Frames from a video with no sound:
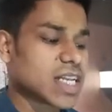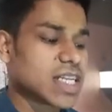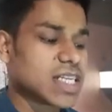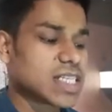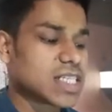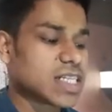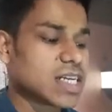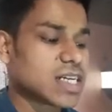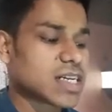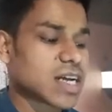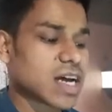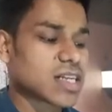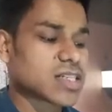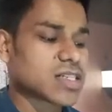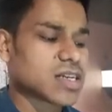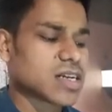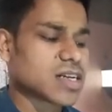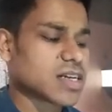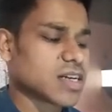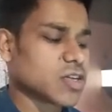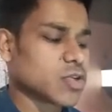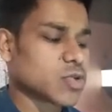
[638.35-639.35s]
can easily
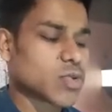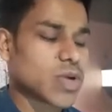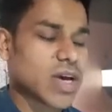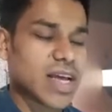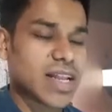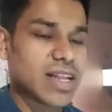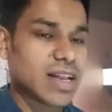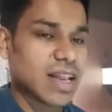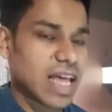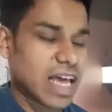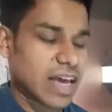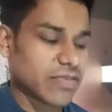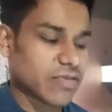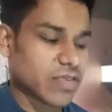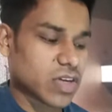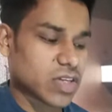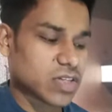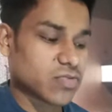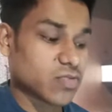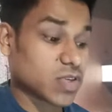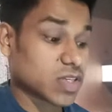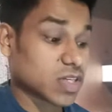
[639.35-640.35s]
translate into any
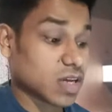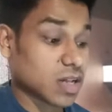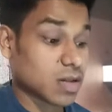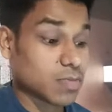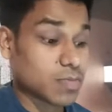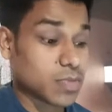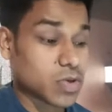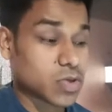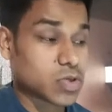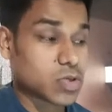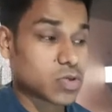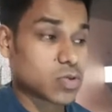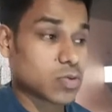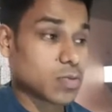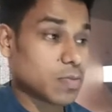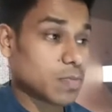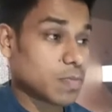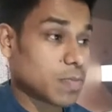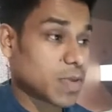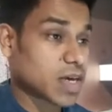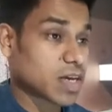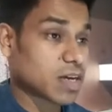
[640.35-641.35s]
language which help us to
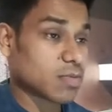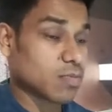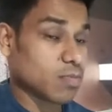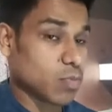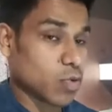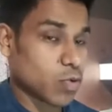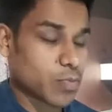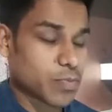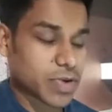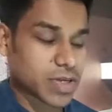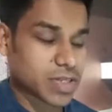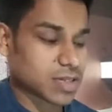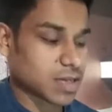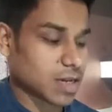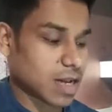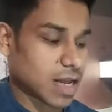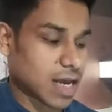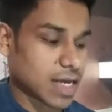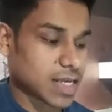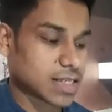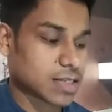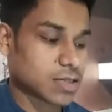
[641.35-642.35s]
make it more
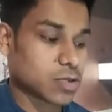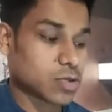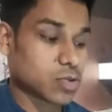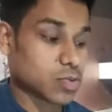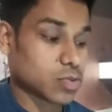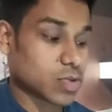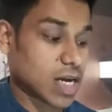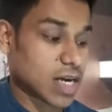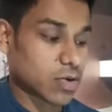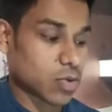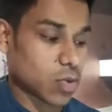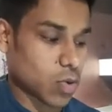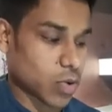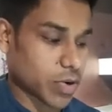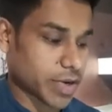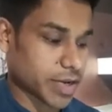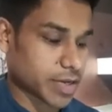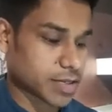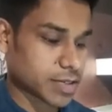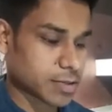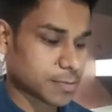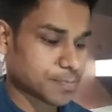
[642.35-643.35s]
personalized to that
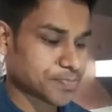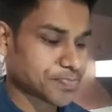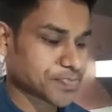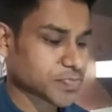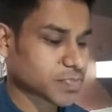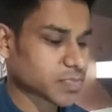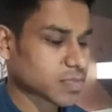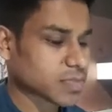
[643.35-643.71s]
audience